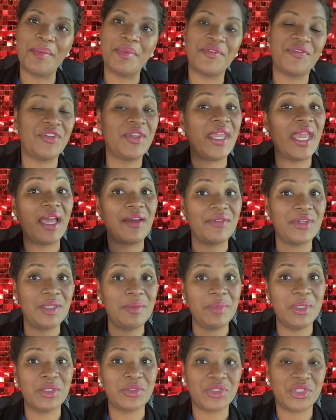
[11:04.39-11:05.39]
If you have any
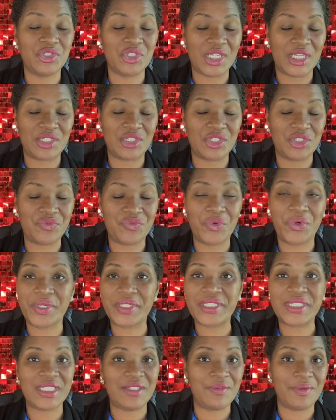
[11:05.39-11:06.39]
meal suggestions for
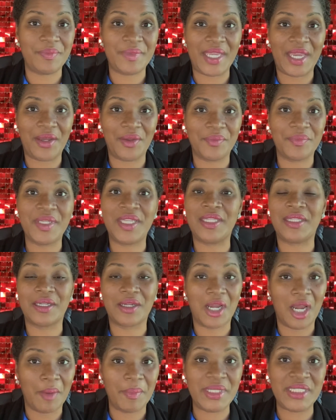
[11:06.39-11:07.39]
us, leave them down in the
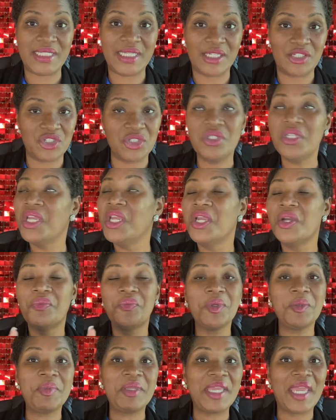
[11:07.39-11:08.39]
comment section.
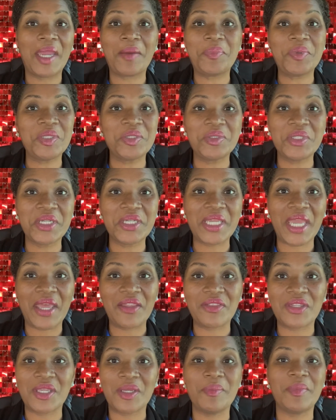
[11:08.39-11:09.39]
We'd be happy to look
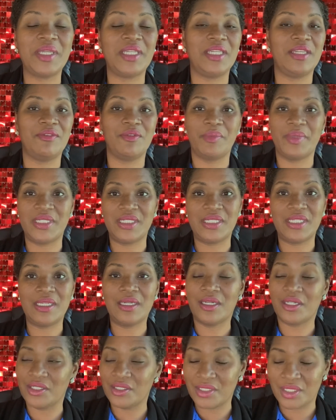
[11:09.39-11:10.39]
at them and give them
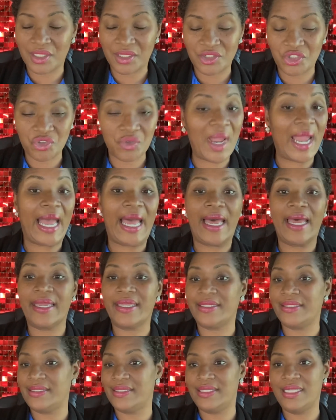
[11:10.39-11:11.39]
a try
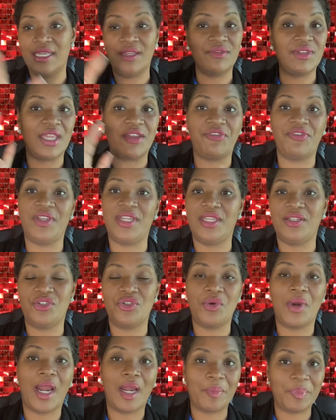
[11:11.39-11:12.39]
and see if they fit
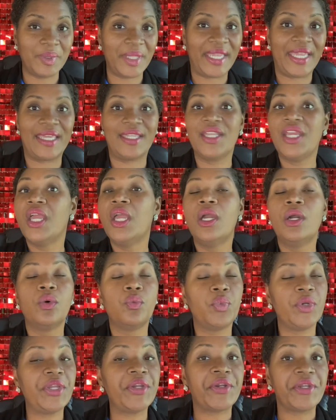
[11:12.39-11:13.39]
into our plan.
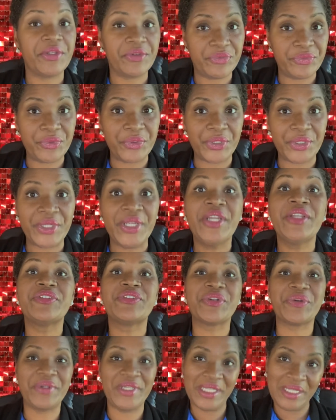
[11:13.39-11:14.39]
We are here for it.
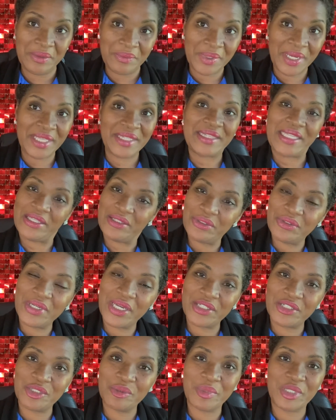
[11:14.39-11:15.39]
So anyway, thank you
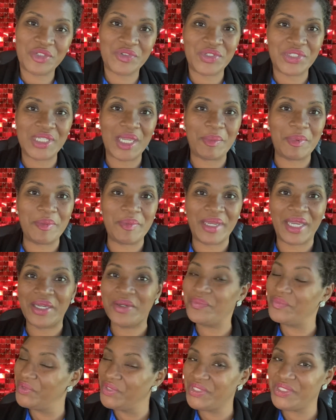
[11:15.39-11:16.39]
guys so much for stopping by.
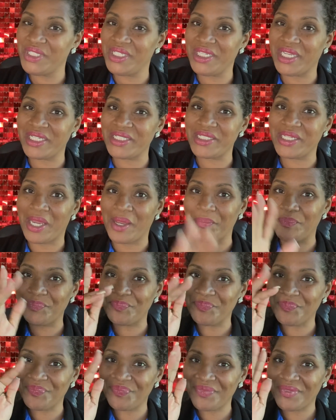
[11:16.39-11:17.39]
We'll see you next time.
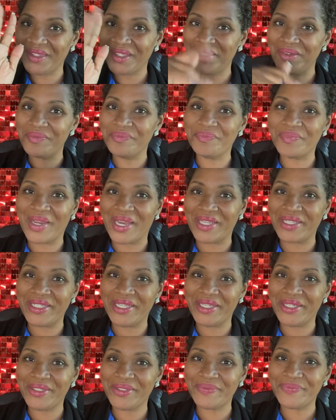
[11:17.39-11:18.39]
Bye
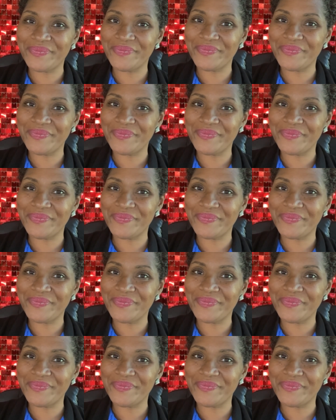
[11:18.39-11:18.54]
now.